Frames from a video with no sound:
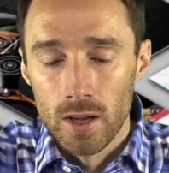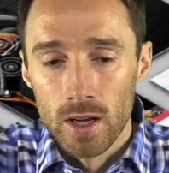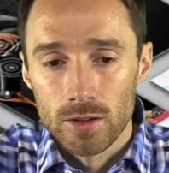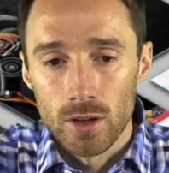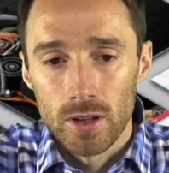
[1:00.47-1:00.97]

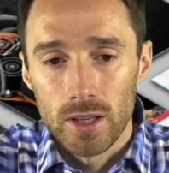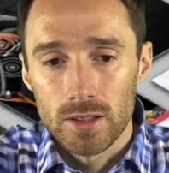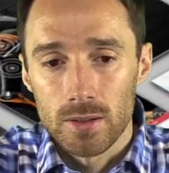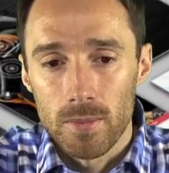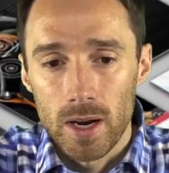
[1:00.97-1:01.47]
So
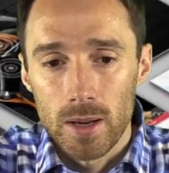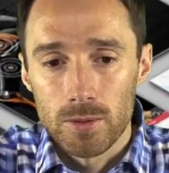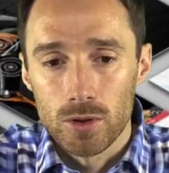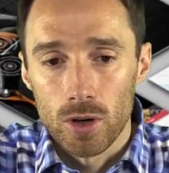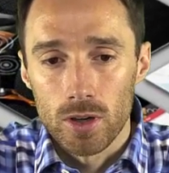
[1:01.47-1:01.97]
my name is
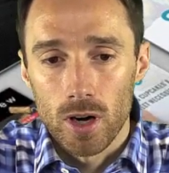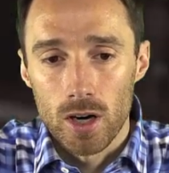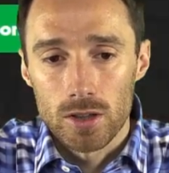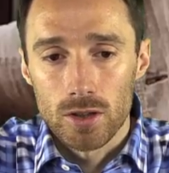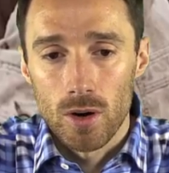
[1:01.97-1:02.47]
Jordan
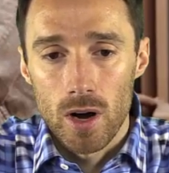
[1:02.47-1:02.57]
Arsenault.